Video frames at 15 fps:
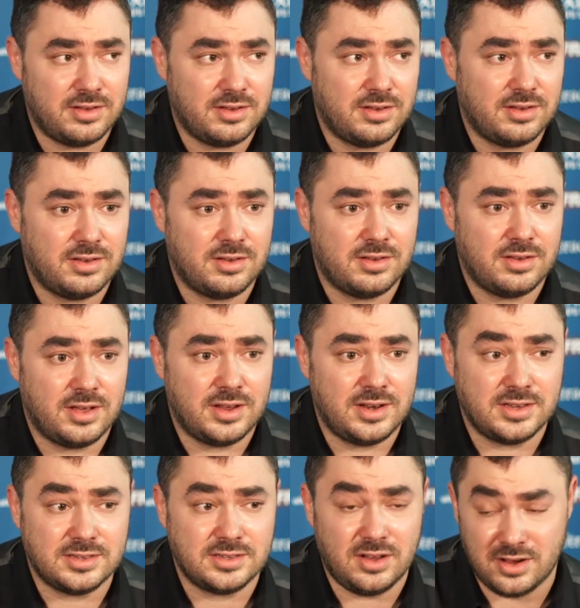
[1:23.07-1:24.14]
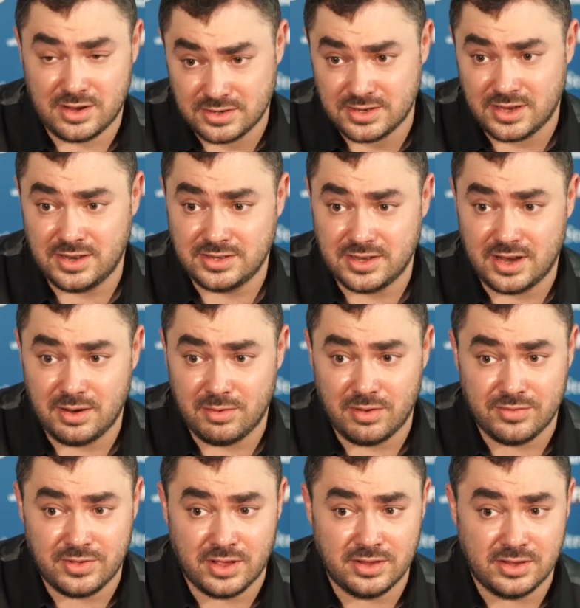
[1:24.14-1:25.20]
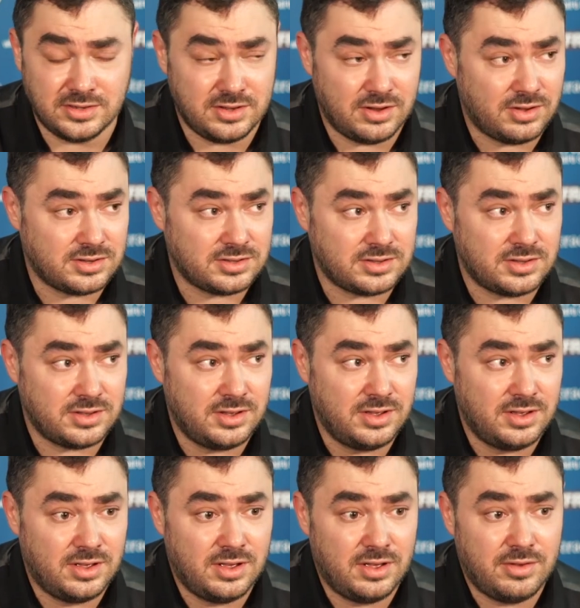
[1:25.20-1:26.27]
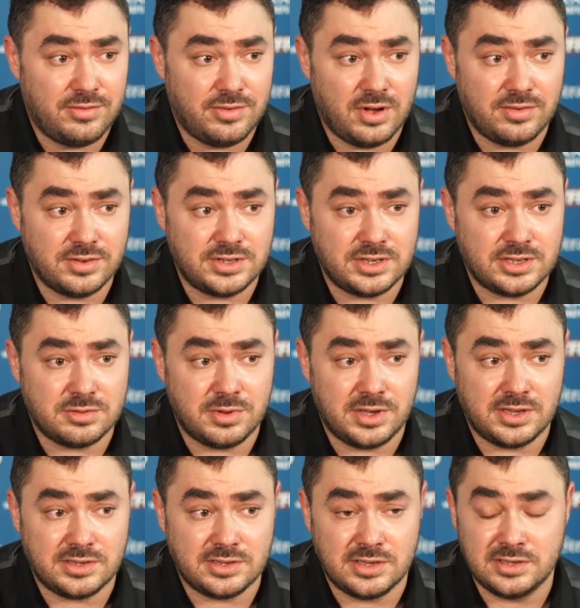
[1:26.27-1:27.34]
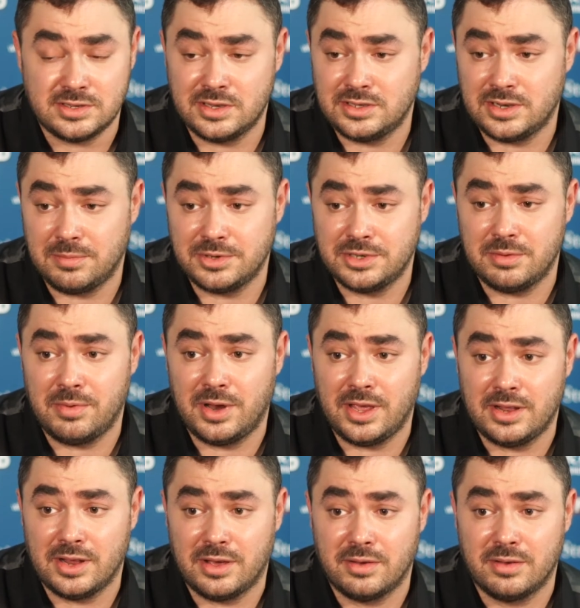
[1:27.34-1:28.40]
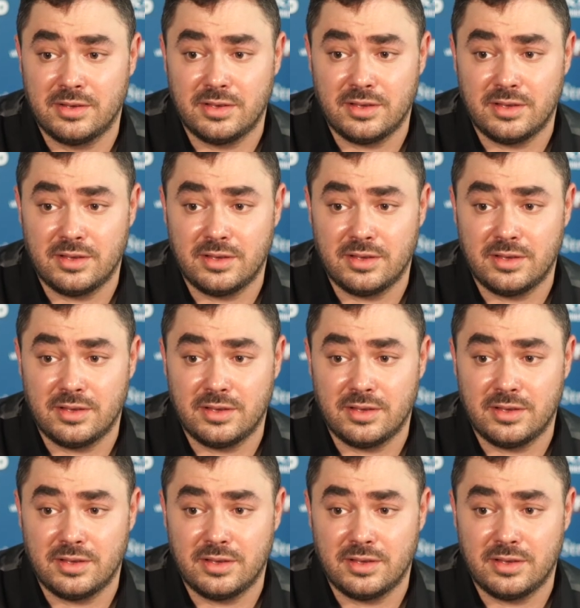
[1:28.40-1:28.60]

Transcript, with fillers: Uh, and that's like I said, exactly what I've done these last five or six weeks since the Championship League now,